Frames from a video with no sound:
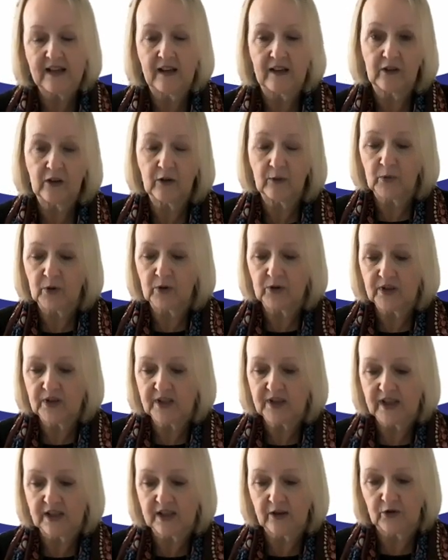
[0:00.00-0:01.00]
and
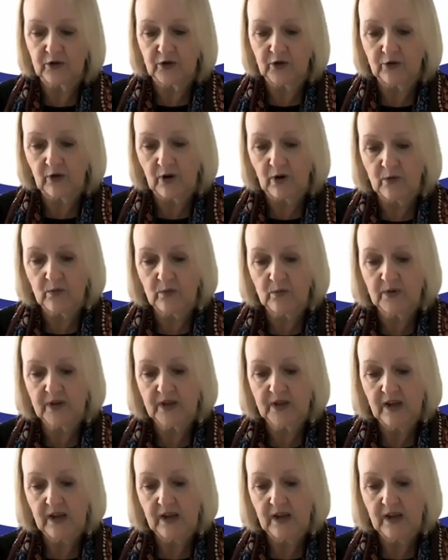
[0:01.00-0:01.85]
community-controlled